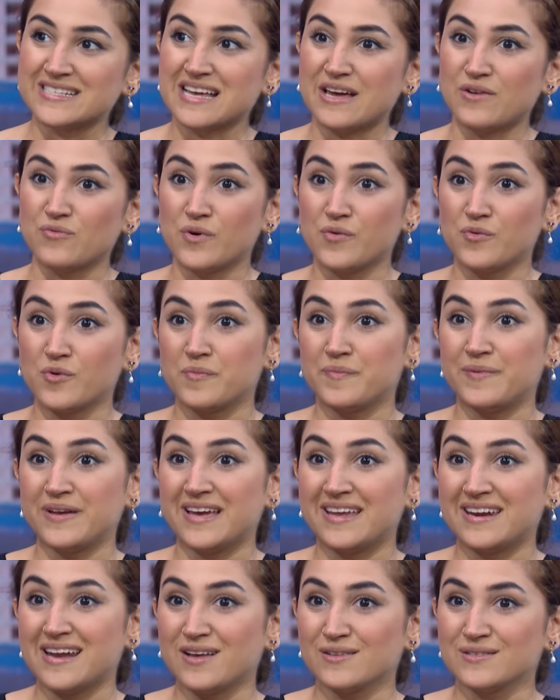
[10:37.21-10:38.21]
and we will be
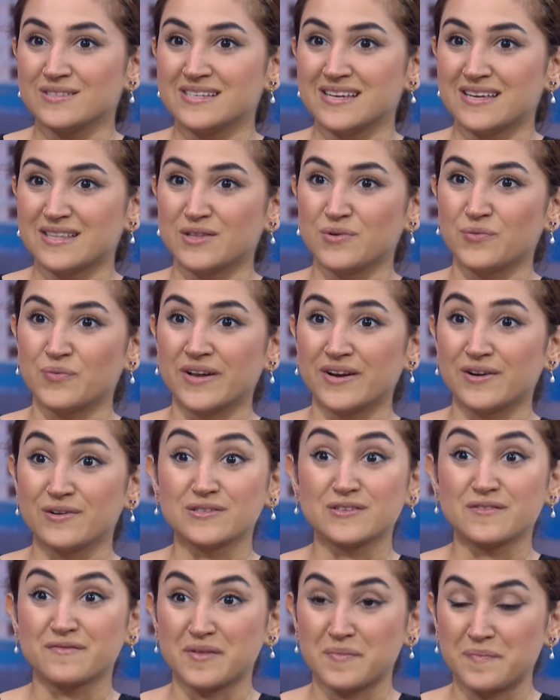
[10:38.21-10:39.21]
announcing the
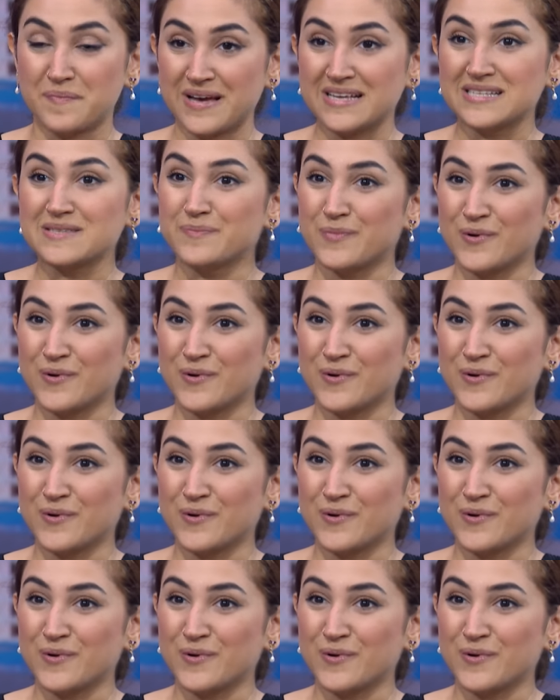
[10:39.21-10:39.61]
winners of the best